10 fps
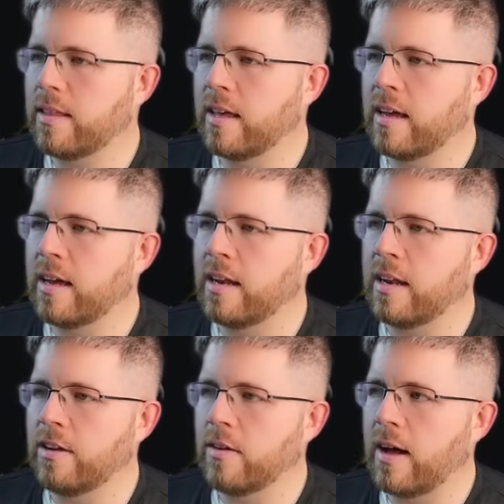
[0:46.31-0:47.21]
then
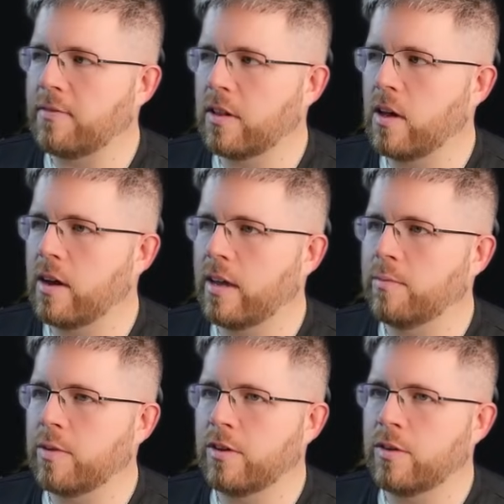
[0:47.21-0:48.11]
you'll have to log
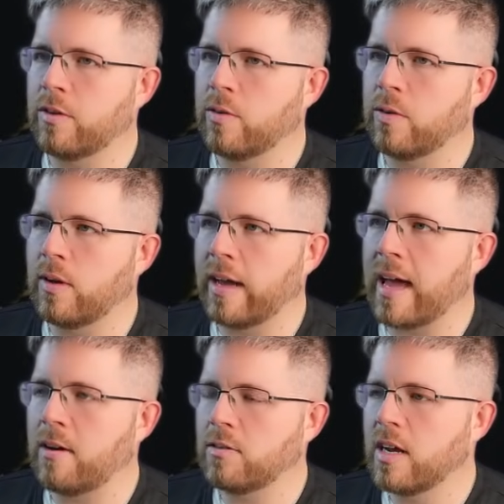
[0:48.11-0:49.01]
in with your Google
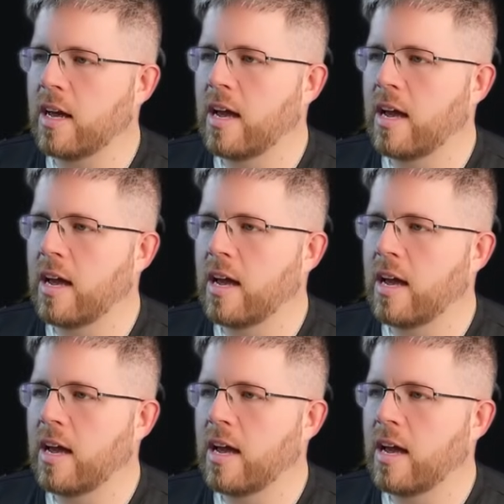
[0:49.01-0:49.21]
account